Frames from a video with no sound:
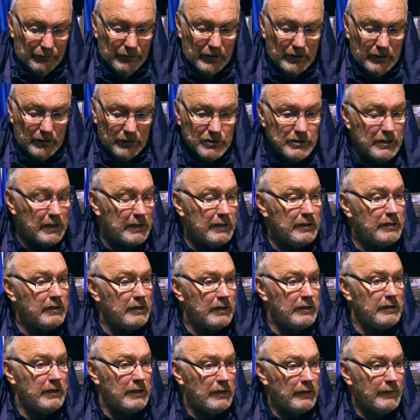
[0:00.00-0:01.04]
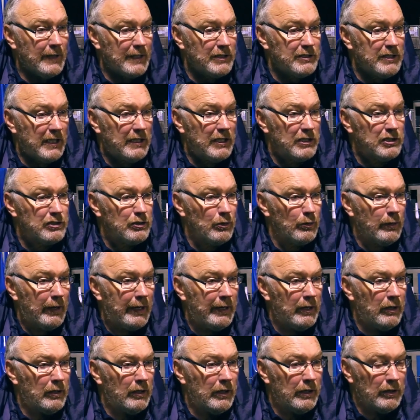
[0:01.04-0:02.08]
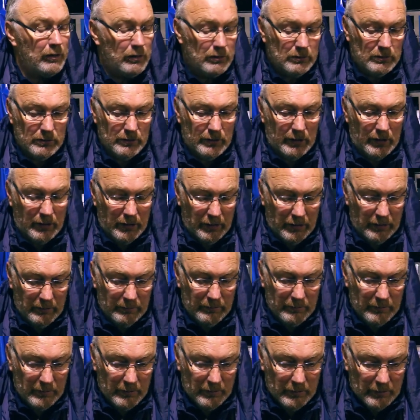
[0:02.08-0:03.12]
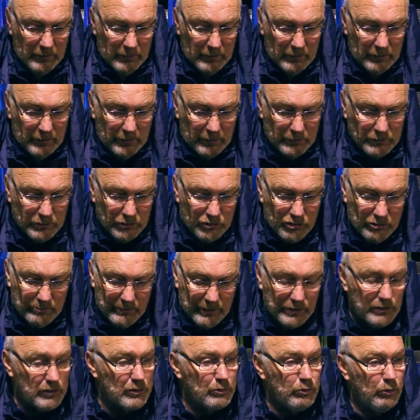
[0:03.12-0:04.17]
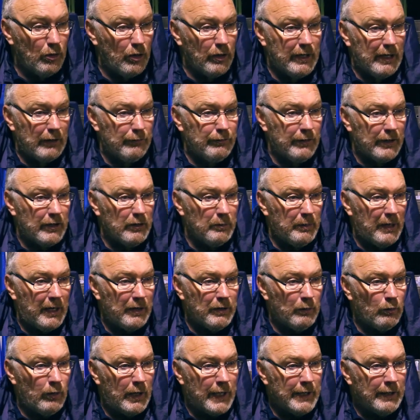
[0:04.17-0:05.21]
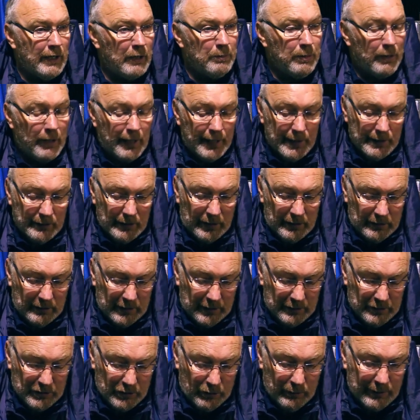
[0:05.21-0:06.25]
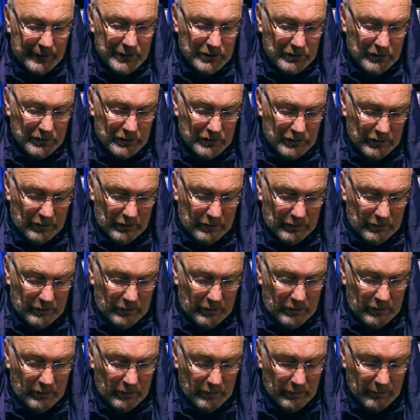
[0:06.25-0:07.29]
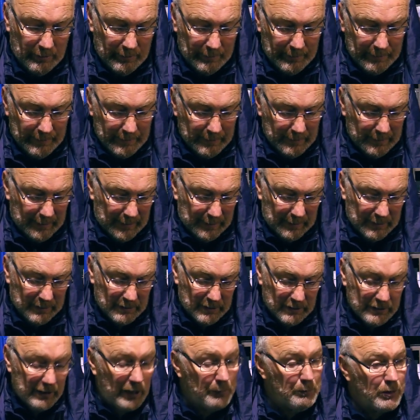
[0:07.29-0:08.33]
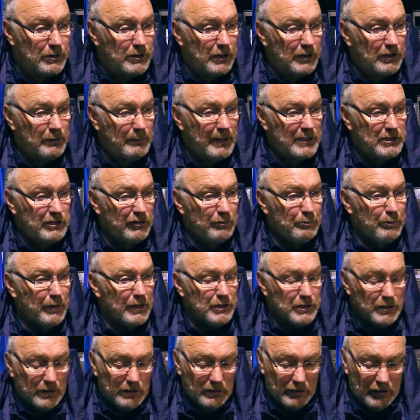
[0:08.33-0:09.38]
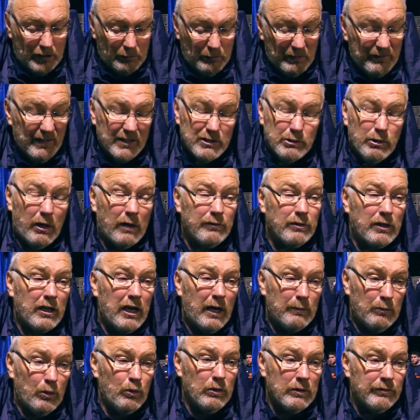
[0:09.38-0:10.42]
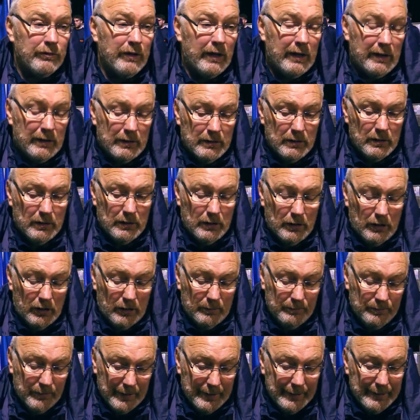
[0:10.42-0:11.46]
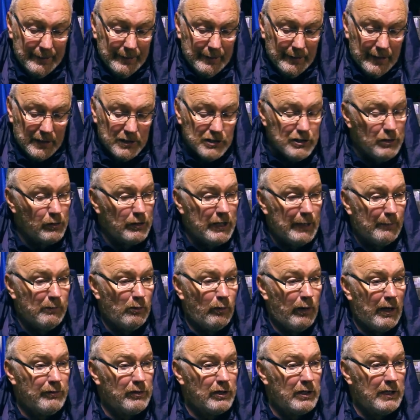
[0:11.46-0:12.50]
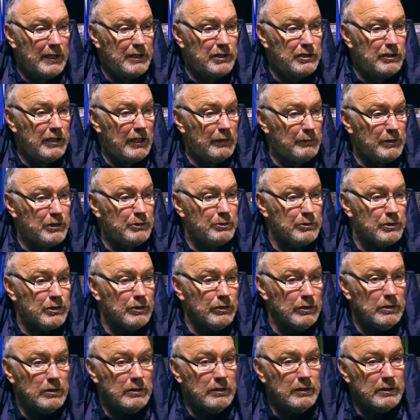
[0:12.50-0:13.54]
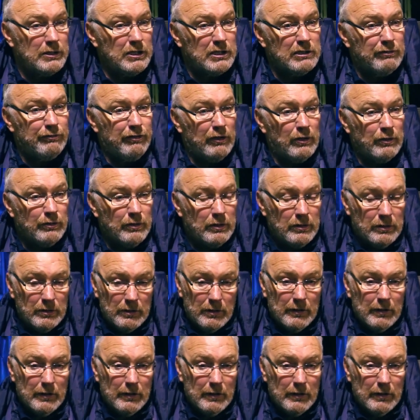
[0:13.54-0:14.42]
I think you see, you know, they set their stall out early on. There was a tremendous work ethic about the way they played. They squeezed us and as I say, put us under massive pressure. And we've had to overcome all of that and still come away with a clean sheet, which was good. I just felt that